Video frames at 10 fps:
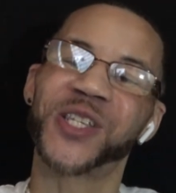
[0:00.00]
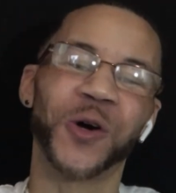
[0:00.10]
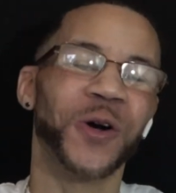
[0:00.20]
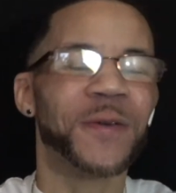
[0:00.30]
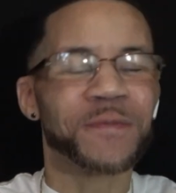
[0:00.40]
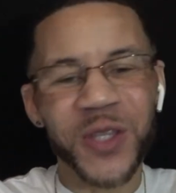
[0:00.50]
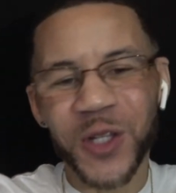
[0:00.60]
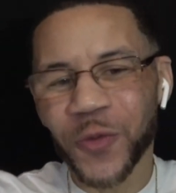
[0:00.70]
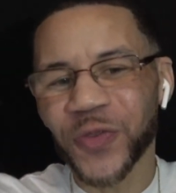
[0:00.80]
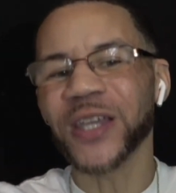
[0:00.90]
So,
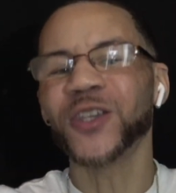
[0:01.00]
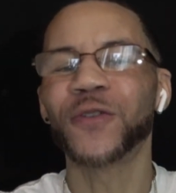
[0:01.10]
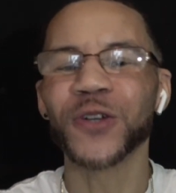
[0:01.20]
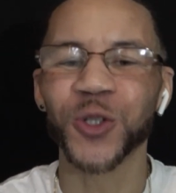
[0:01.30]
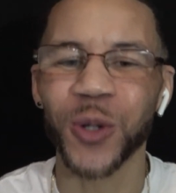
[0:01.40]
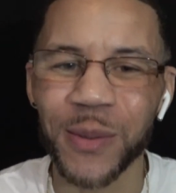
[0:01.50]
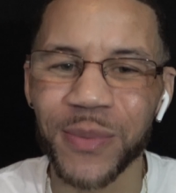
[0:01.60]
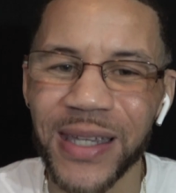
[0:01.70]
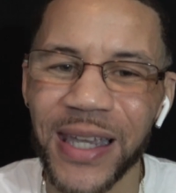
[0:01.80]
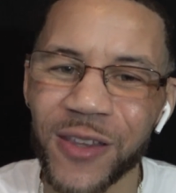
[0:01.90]
thank you for joining
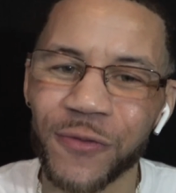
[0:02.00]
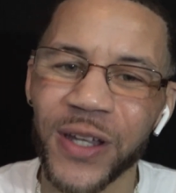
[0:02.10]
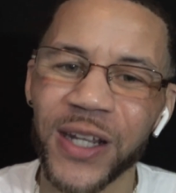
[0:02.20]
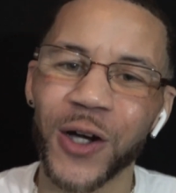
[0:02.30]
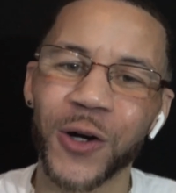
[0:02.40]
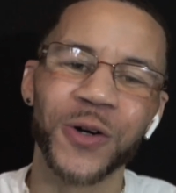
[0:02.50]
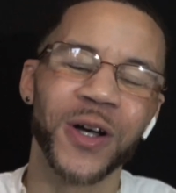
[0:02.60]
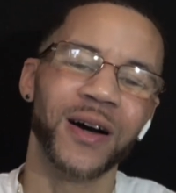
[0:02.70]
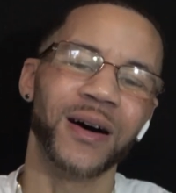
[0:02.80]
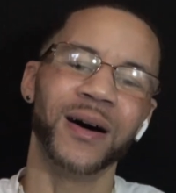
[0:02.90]
me in the video
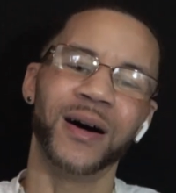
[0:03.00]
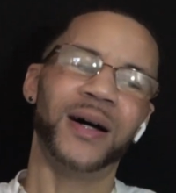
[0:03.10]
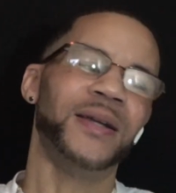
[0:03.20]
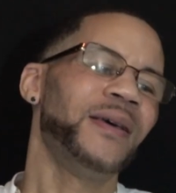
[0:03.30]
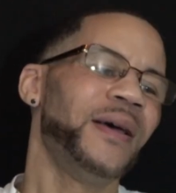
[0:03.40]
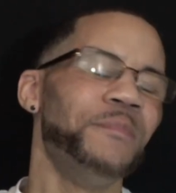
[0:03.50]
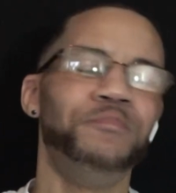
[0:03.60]
on